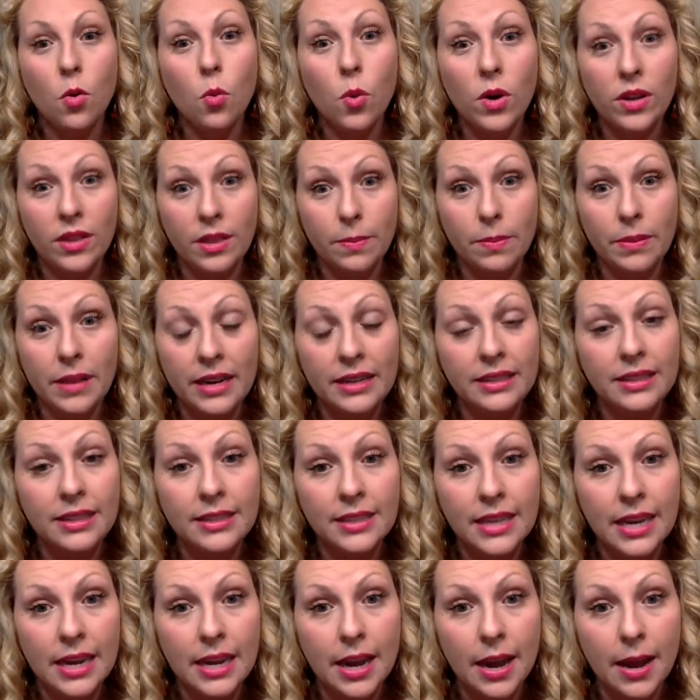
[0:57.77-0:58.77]
what the Plexus
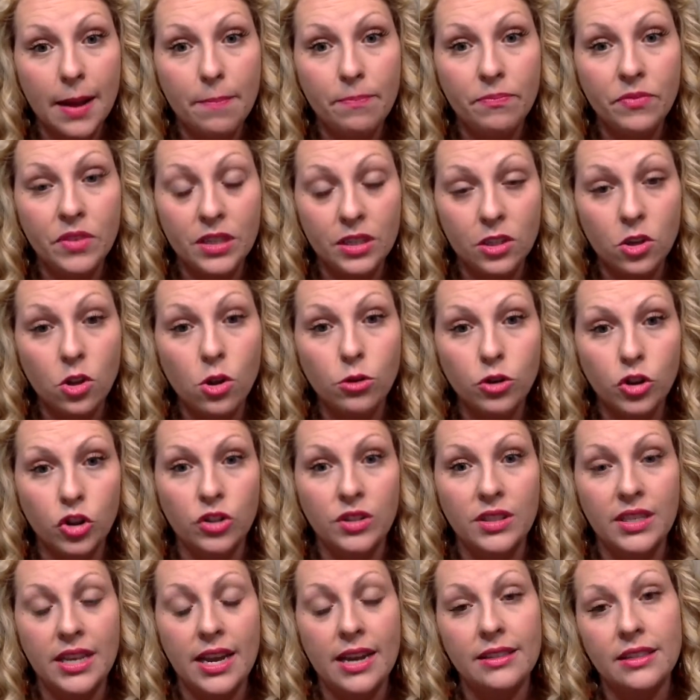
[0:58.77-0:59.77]
Income Disclosure
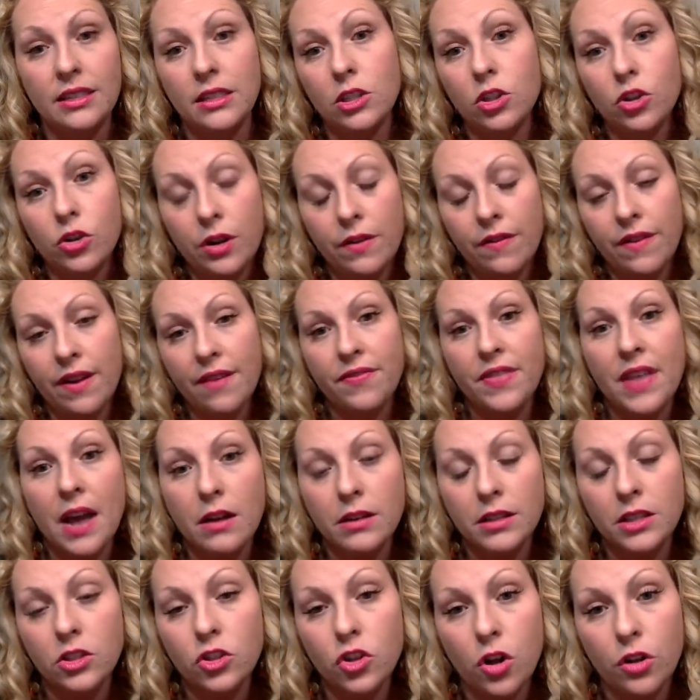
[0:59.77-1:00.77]
says is
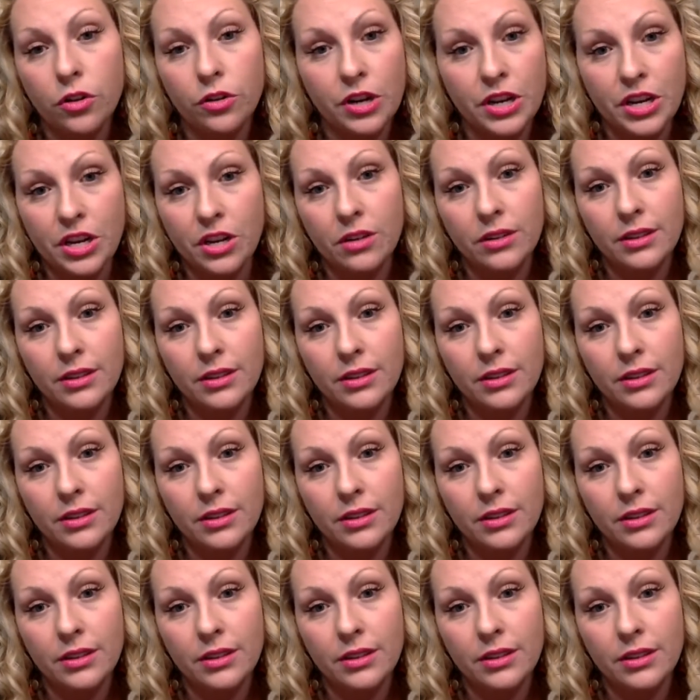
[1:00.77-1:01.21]
$35,000 a year